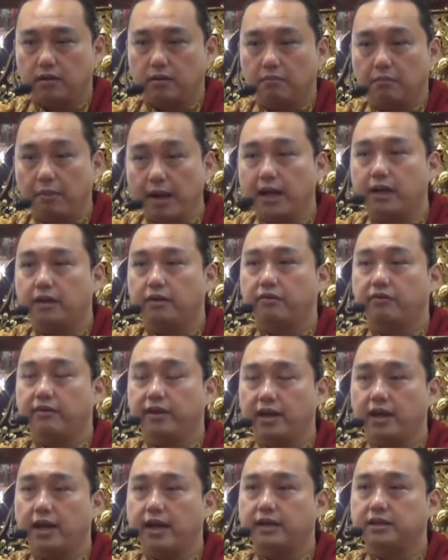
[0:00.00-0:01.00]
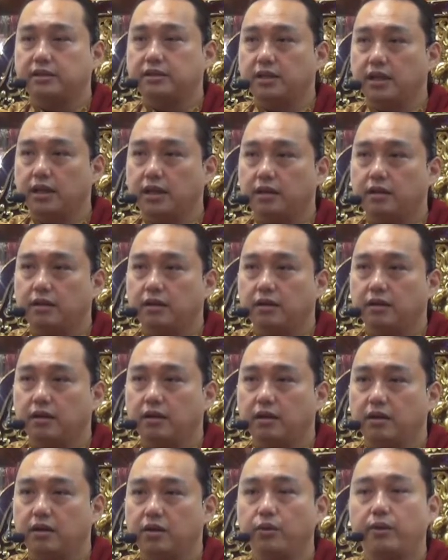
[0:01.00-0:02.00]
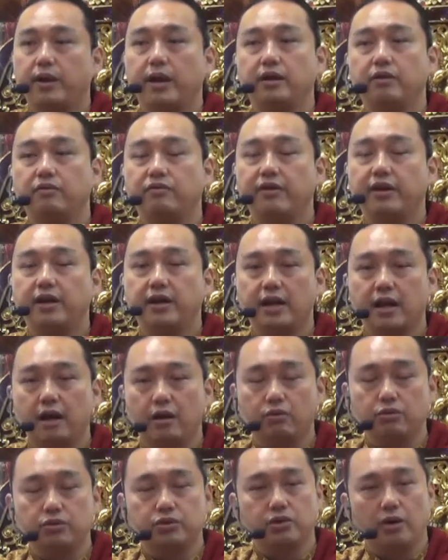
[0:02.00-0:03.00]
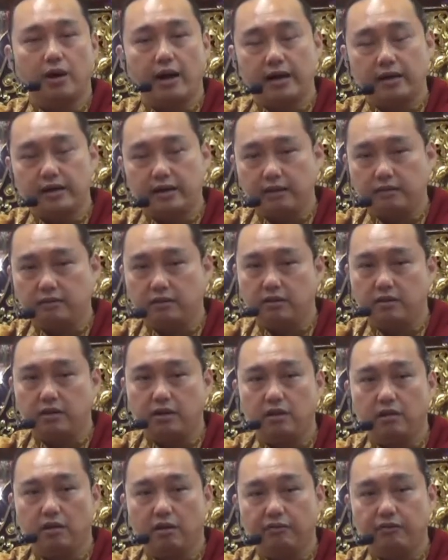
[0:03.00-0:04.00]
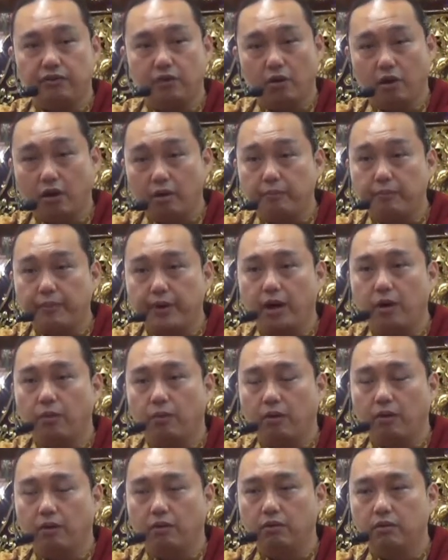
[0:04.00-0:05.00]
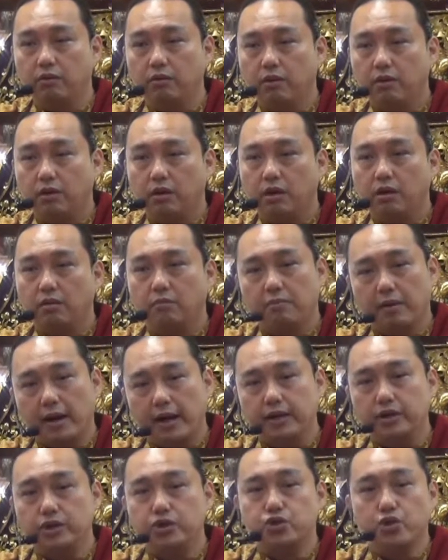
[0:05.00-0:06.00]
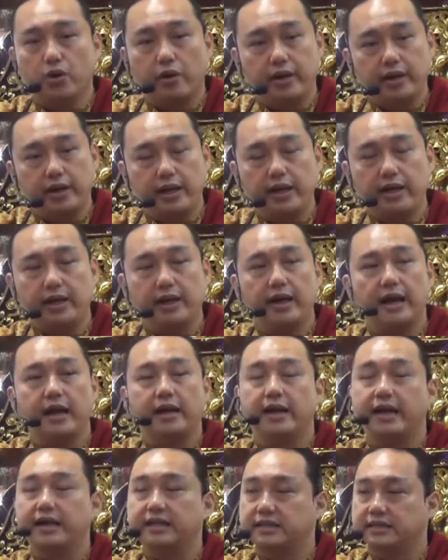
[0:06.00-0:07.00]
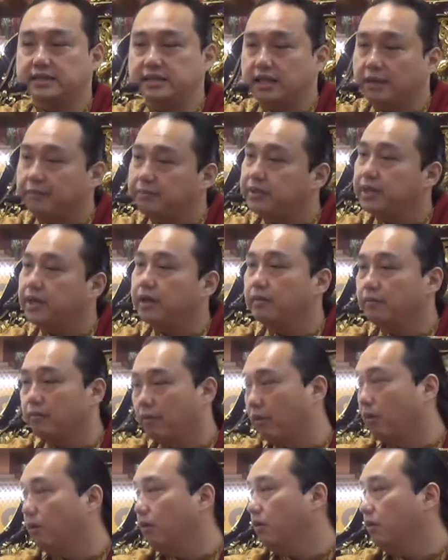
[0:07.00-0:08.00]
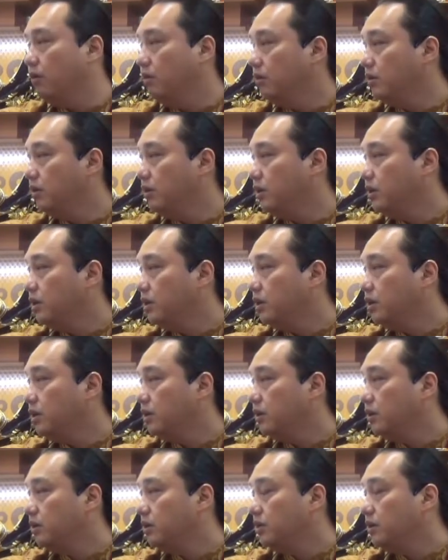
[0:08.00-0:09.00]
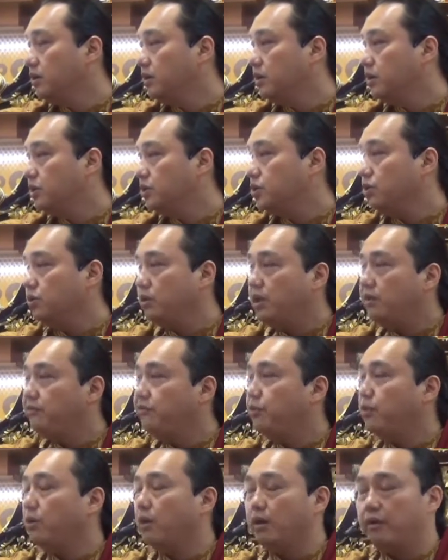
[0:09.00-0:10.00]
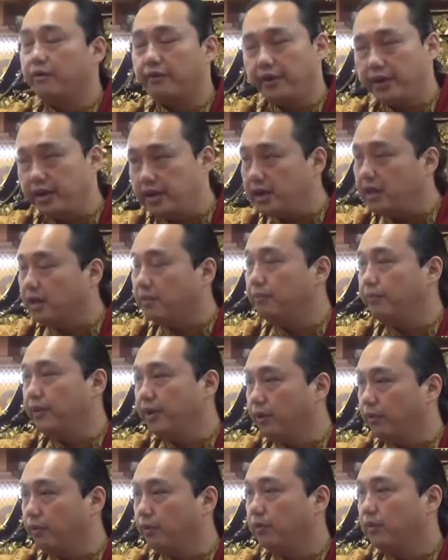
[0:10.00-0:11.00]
But realize that you can renounce your identity of your brick wall by joining and accepting more. So if you are already a brick,